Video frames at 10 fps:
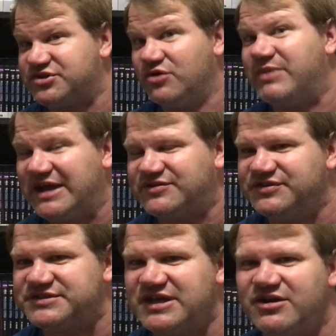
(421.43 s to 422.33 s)
go back to
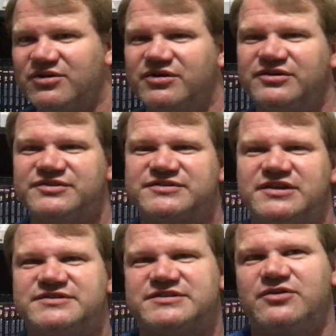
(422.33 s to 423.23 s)
this era.
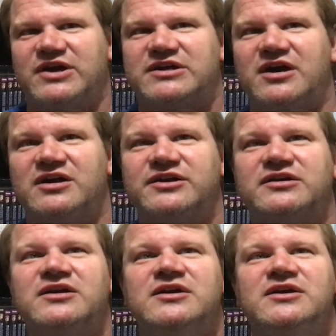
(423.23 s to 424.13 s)
It's so iconic.
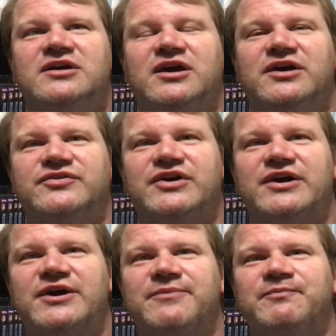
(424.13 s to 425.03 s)
And,
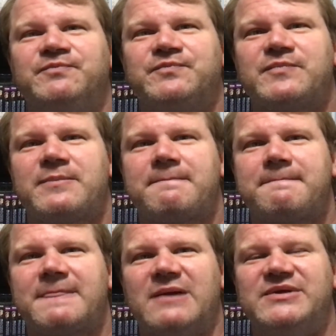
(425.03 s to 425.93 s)
I
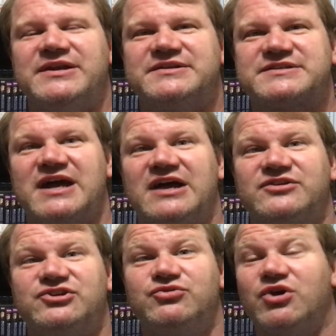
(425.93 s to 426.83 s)
mean, it's got
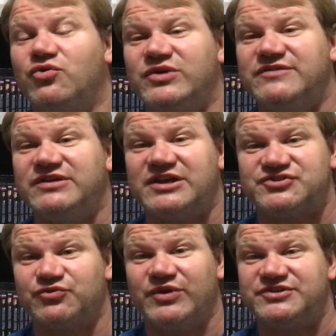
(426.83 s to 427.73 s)
Hugo Weaving
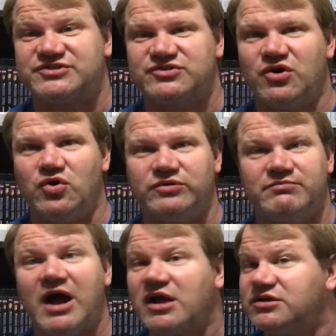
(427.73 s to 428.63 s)
as the Red Skull, and
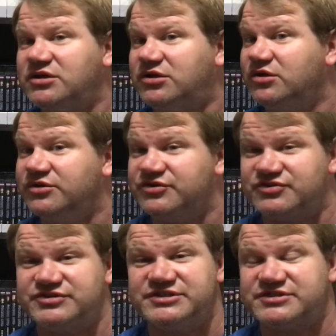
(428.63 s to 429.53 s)
my
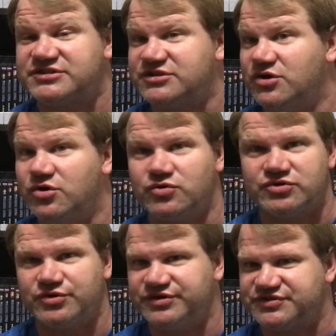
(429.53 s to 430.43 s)
goodness, is he so
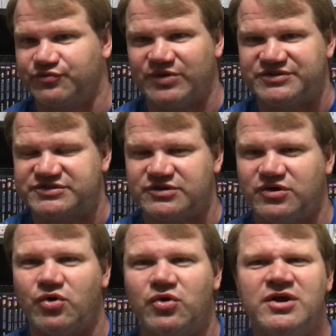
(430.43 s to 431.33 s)
good as the Red
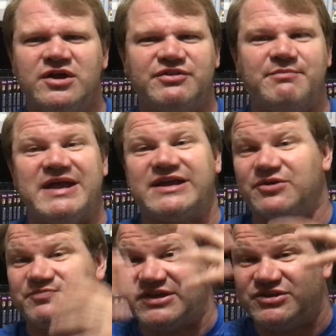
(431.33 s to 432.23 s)
Skull. The
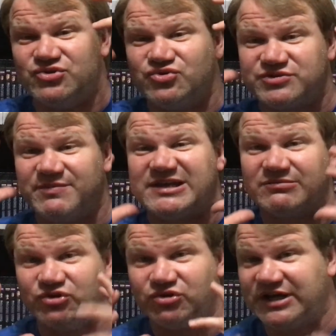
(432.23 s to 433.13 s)
makeup they use to make
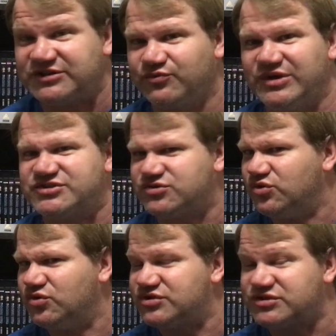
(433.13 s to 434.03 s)
him look like the Red
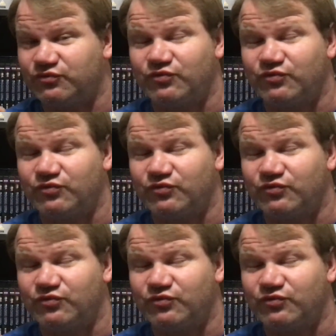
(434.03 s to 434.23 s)
Skull is